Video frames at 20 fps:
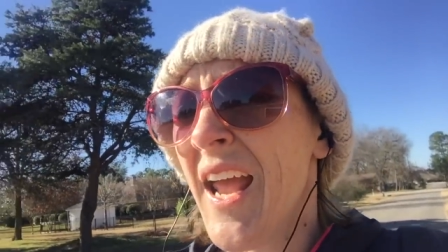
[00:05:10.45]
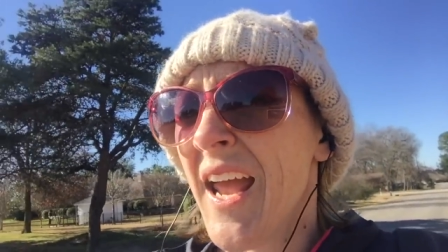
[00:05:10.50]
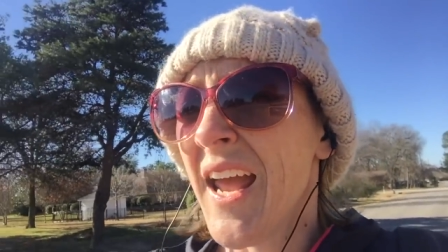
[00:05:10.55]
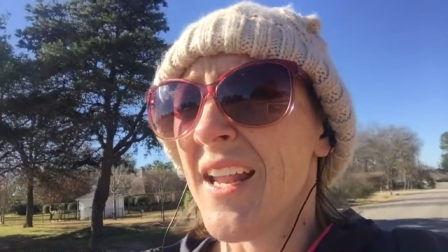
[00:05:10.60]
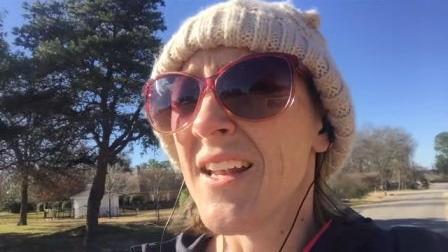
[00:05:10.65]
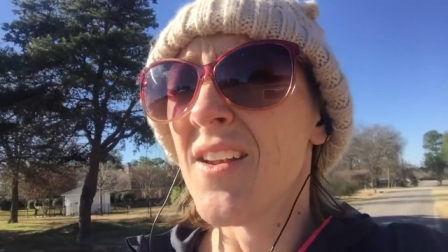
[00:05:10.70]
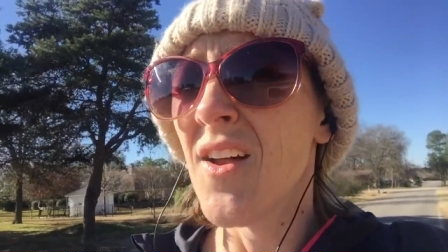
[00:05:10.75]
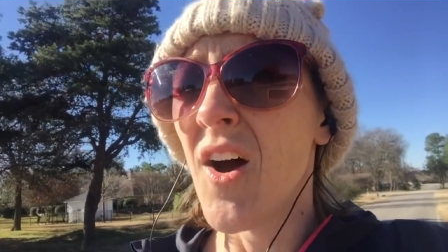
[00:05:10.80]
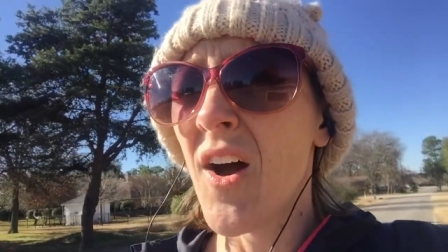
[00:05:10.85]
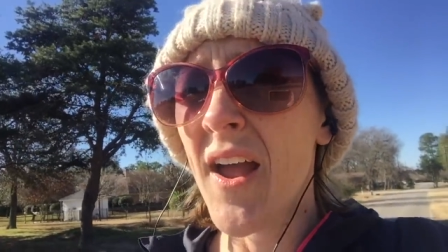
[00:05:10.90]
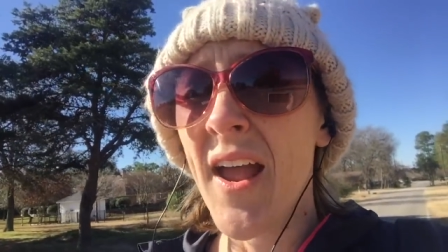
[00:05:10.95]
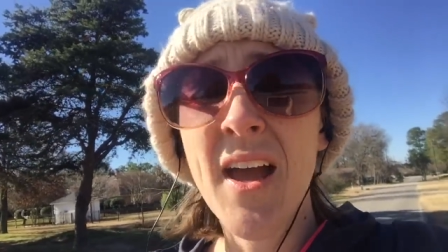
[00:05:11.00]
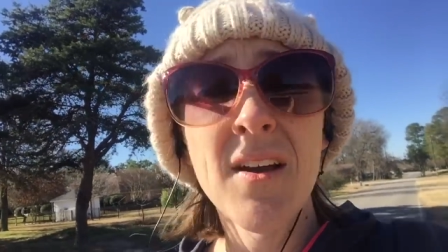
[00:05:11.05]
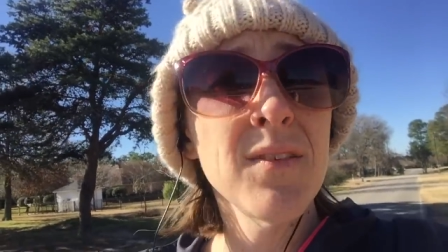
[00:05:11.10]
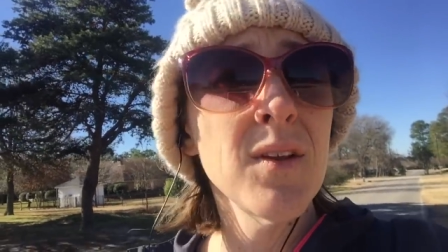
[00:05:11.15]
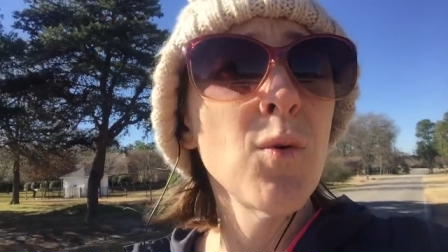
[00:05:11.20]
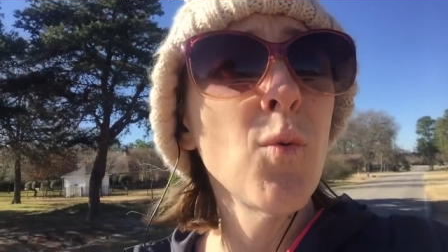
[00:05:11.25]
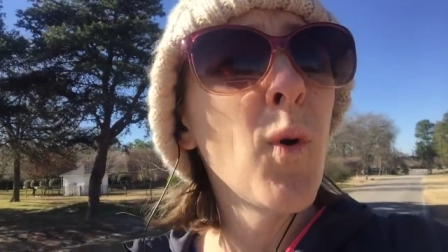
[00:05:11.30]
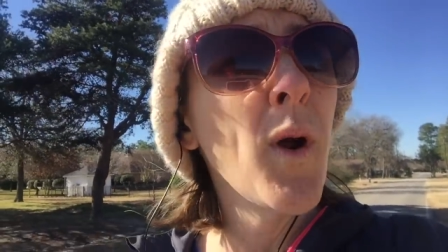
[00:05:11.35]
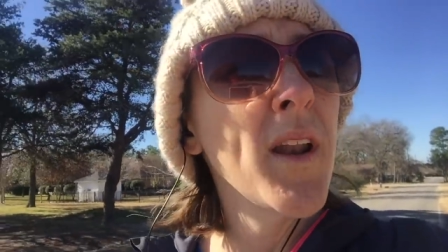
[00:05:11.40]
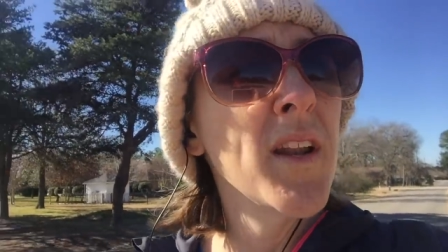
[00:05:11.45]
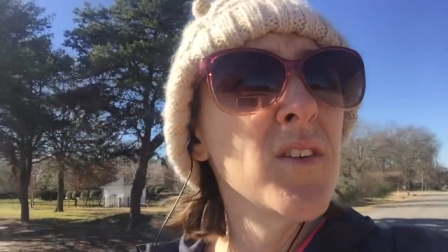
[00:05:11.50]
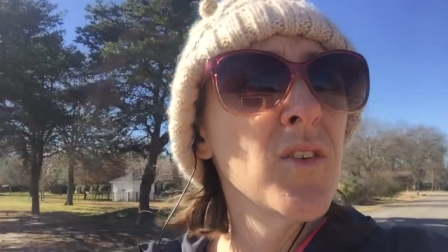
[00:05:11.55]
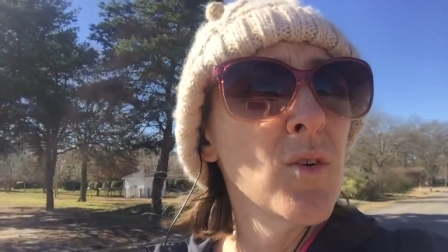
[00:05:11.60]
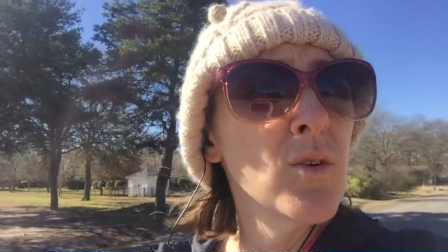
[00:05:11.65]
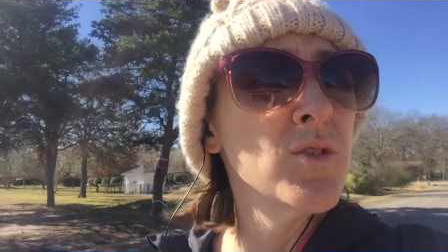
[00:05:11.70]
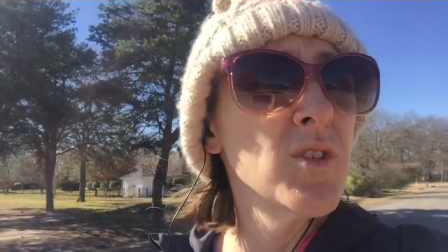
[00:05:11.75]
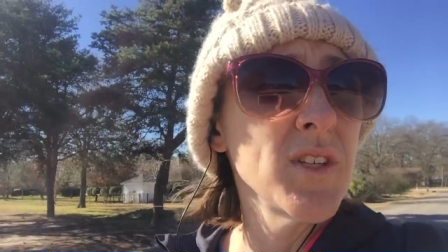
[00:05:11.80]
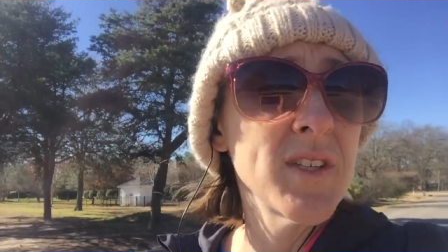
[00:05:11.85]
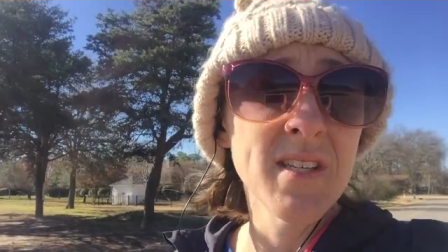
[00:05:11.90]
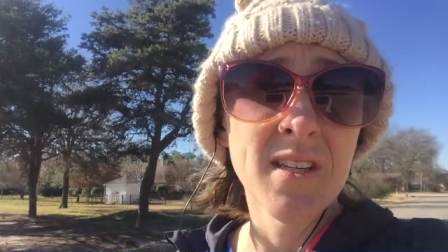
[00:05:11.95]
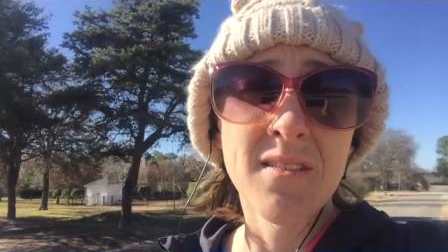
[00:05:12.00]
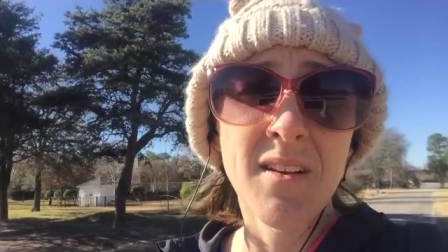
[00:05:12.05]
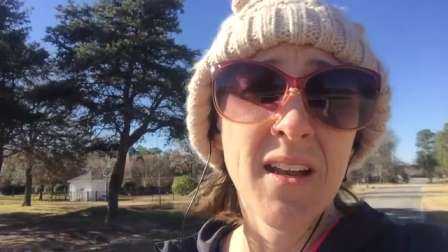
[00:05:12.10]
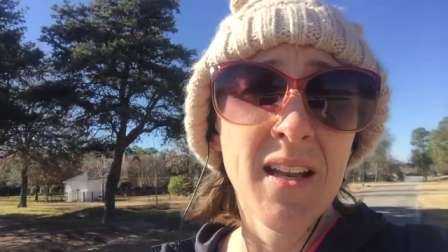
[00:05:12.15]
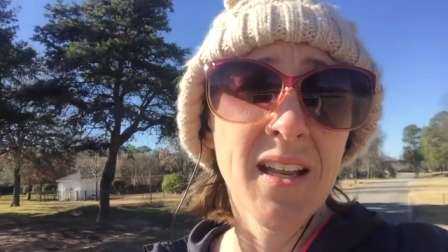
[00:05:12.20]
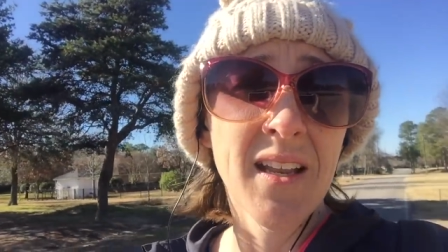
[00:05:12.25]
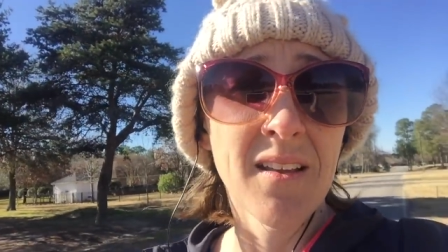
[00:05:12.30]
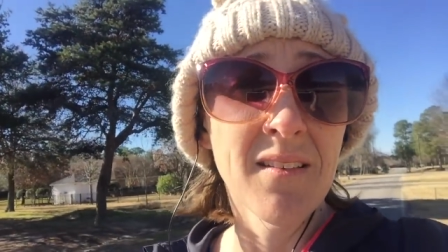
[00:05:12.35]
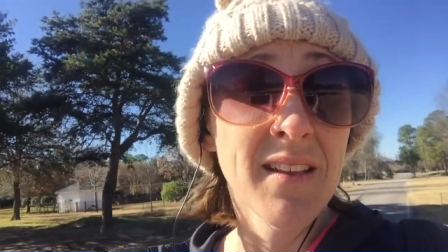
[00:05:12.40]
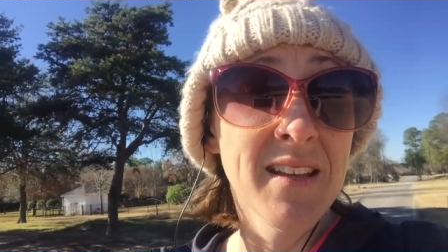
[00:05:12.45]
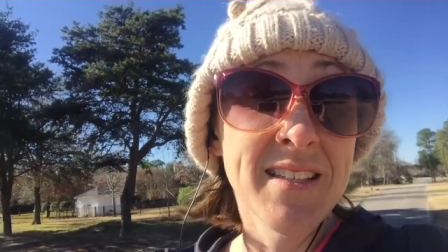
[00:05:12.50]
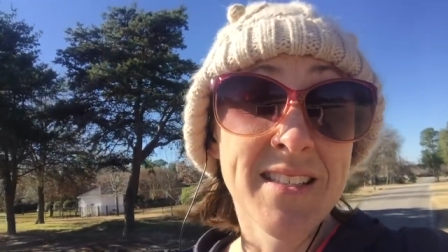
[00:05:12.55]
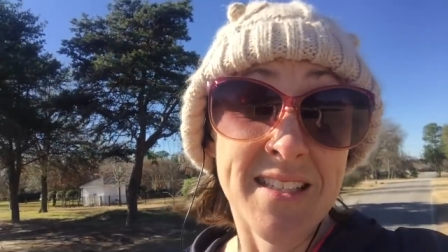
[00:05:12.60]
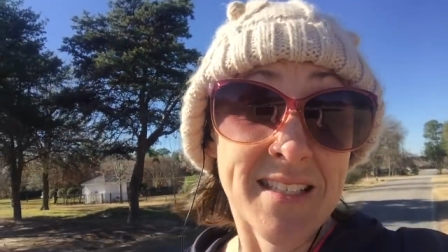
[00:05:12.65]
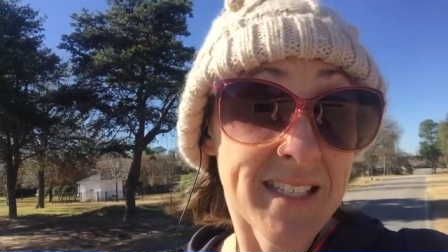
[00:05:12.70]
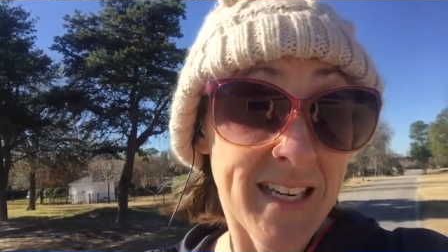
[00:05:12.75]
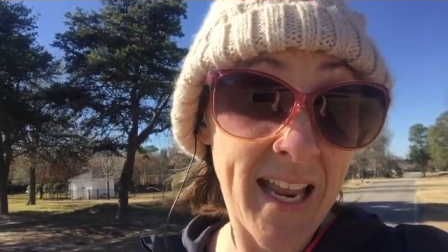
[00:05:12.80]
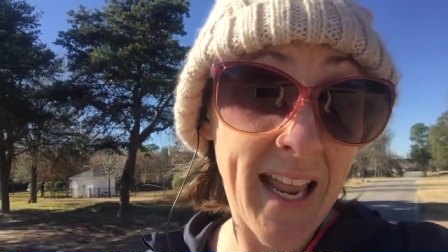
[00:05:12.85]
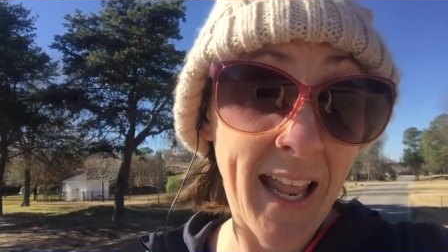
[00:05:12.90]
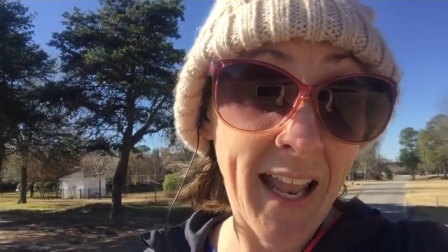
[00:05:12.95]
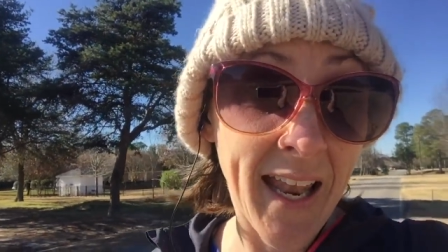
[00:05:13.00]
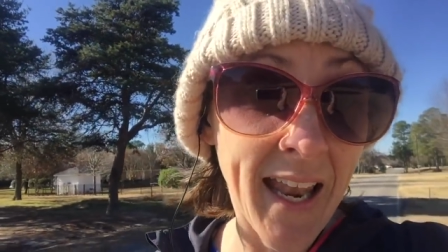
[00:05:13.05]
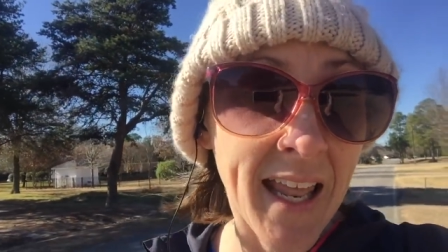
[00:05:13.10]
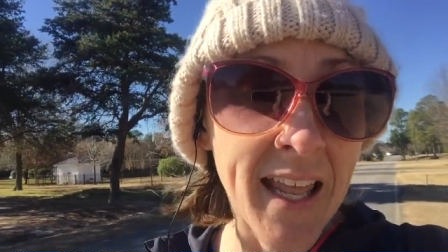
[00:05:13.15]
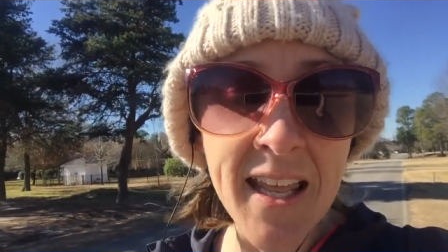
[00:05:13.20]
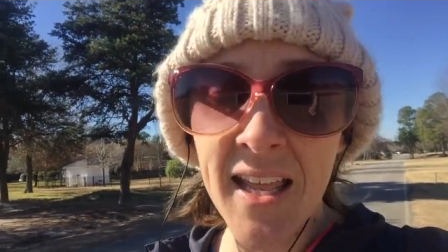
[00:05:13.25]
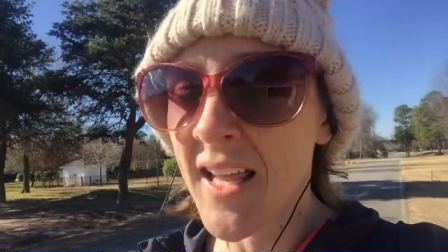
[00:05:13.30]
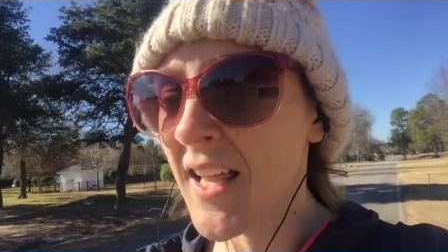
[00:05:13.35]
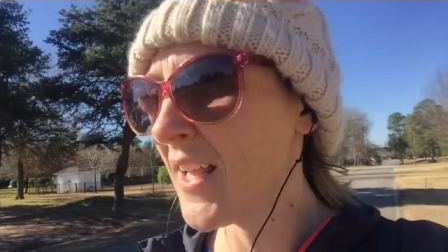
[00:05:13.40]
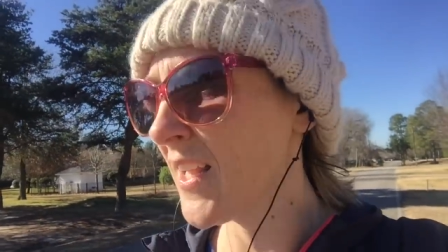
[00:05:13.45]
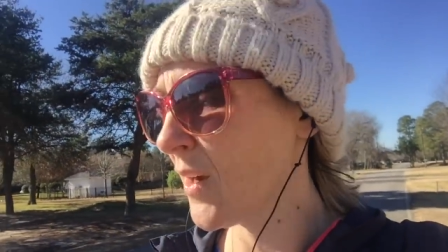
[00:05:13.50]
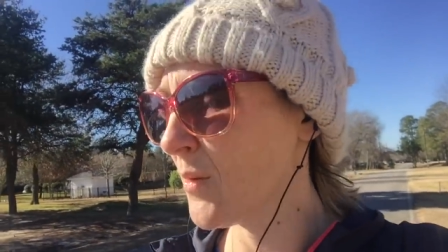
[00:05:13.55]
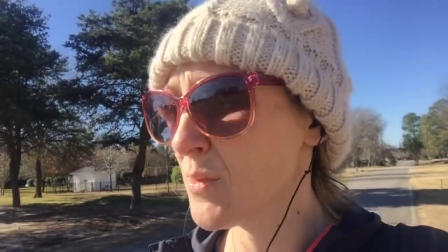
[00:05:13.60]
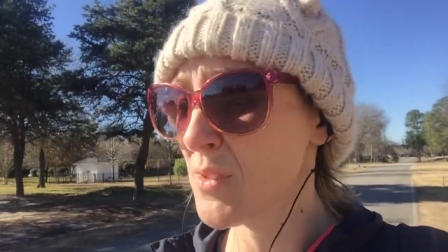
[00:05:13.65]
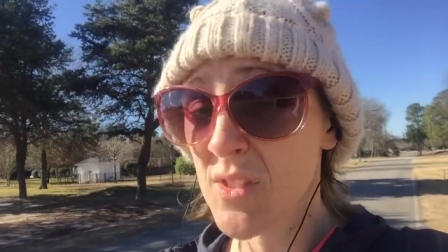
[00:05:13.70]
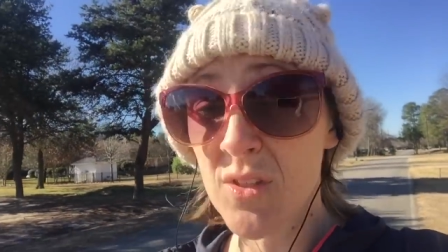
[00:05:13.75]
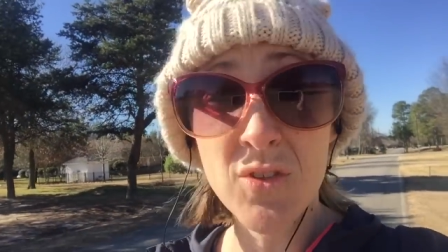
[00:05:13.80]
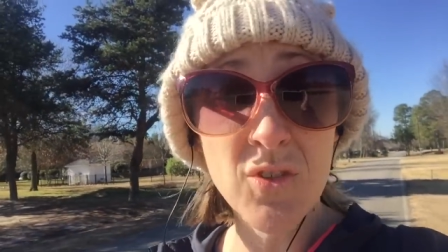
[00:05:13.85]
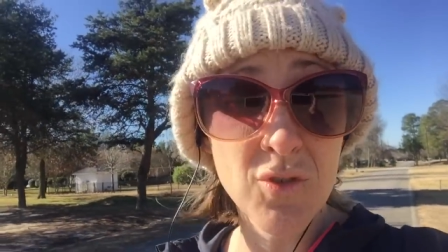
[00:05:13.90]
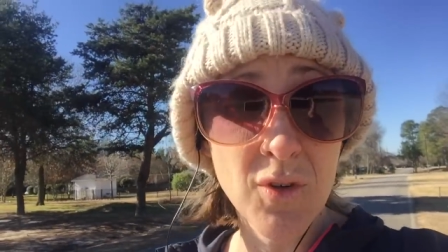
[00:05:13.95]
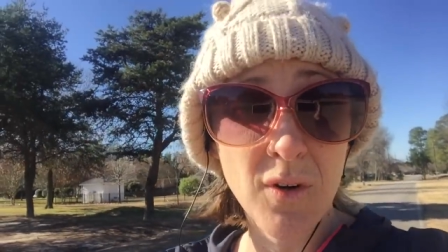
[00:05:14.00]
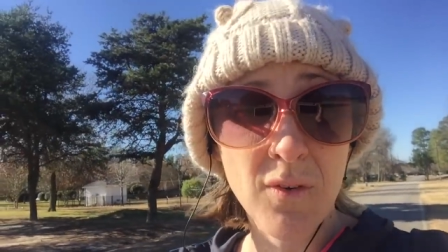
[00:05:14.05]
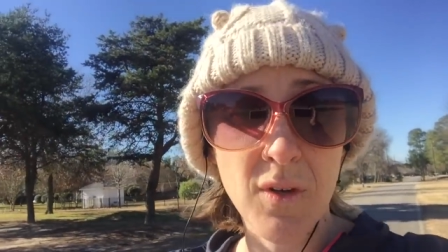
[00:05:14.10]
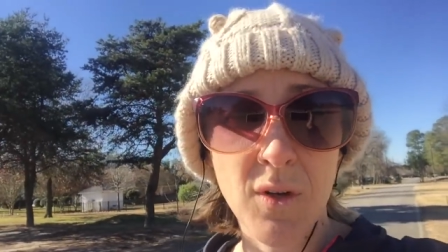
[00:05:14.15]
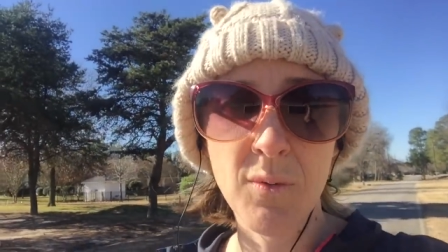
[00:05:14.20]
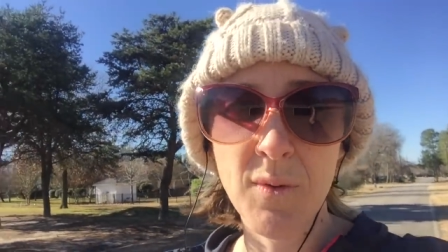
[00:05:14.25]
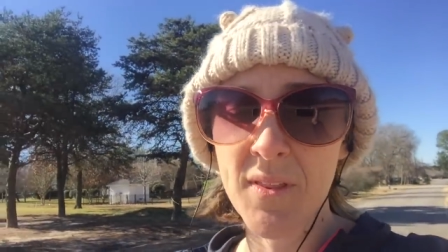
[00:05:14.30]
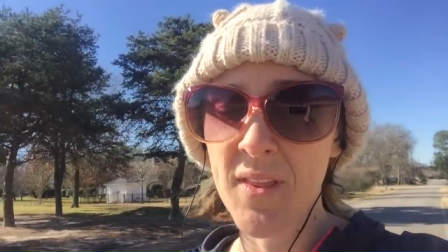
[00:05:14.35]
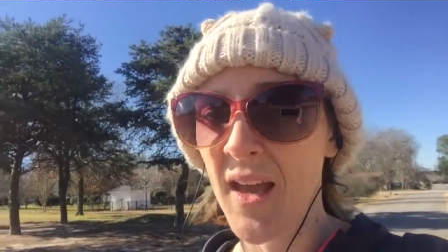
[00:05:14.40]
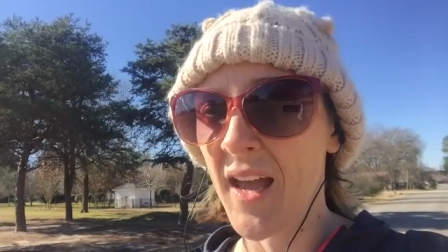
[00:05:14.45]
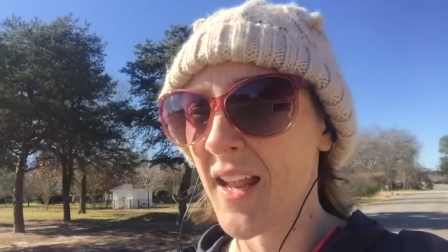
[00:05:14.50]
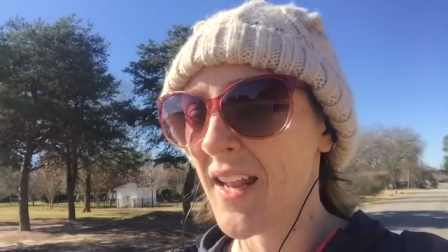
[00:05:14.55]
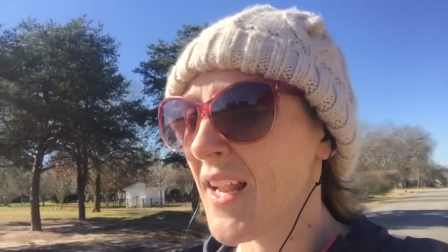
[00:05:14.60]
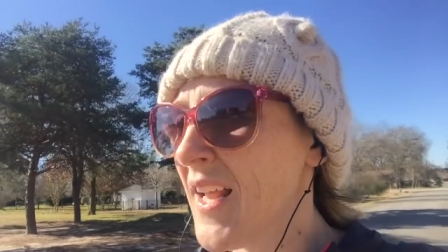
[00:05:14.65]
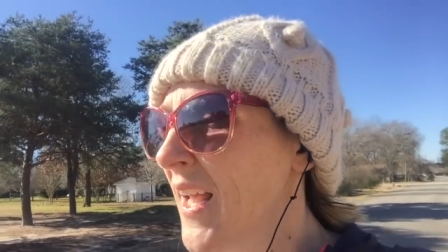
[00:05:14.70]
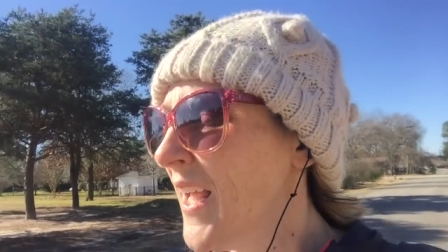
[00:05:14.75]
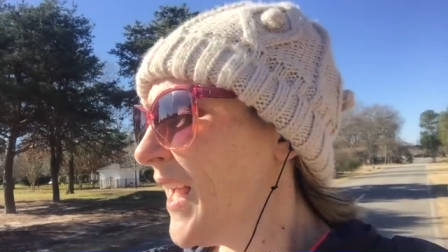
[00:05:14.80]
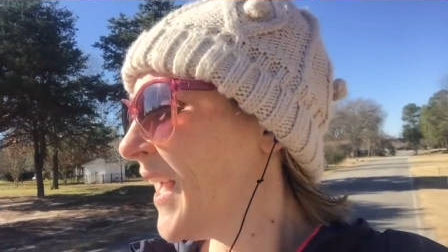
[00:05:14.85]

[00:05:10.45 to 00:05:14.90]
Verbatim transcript: and not having one indulgence and letting it lead to 10. Yeah, I was still struggling with that.